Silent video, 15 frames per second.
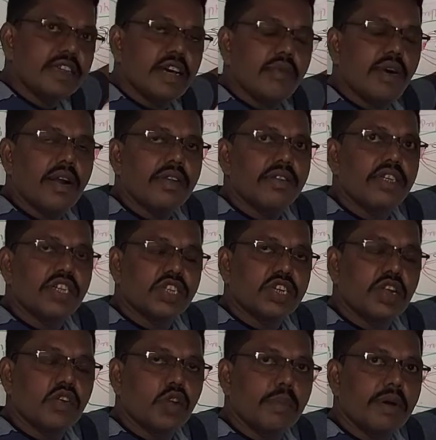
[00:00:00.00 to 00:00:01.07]
these are what?
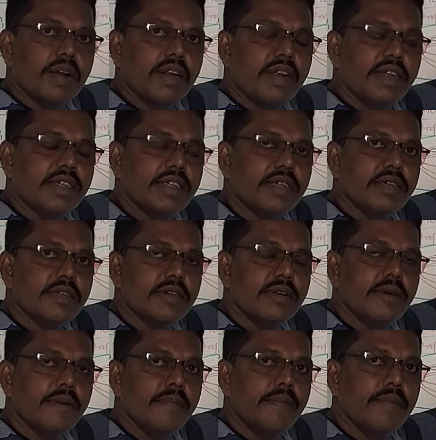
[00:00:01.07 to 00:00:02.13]
Sister chromatids.
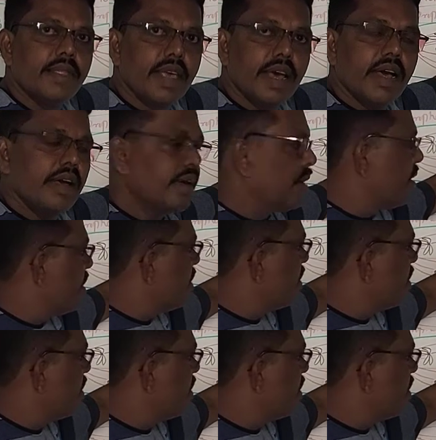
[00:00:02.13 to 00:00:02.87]
Yeah.